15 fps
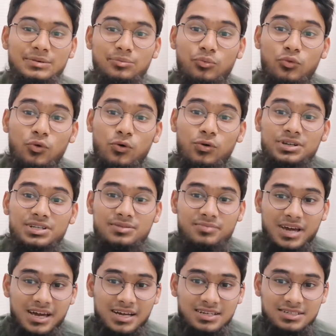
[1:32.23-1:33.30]
more
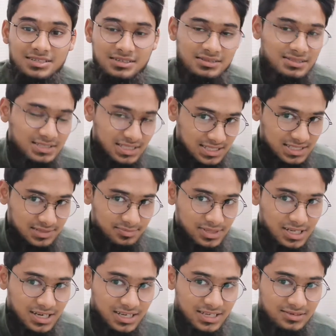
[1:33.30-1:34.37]
demand than
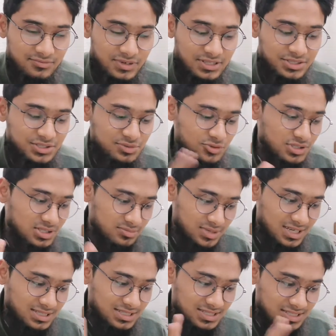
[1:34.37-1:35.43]
supply. When there's more
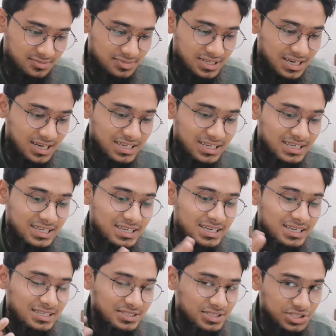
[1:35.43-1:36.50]
demand than supply,
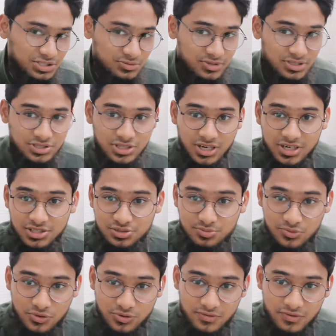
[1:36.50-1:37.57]
then you can charge
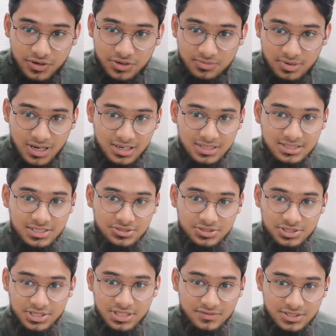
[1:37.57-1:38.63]
more for your products and your
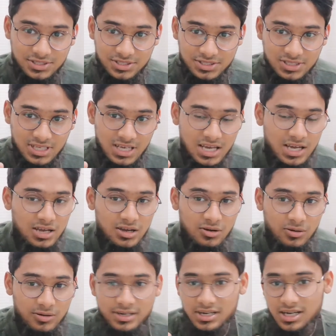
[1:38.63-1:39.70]
services.
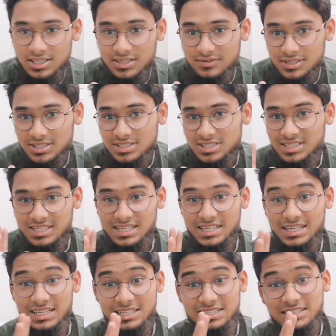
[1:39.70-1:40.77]
Or in other words,
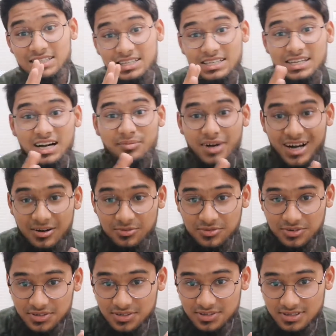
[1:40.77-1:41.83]
the
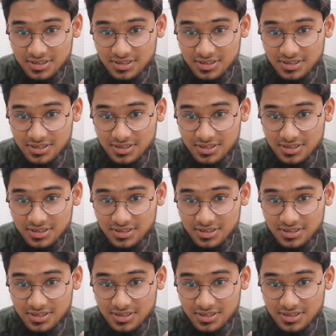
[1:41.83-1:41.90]
amount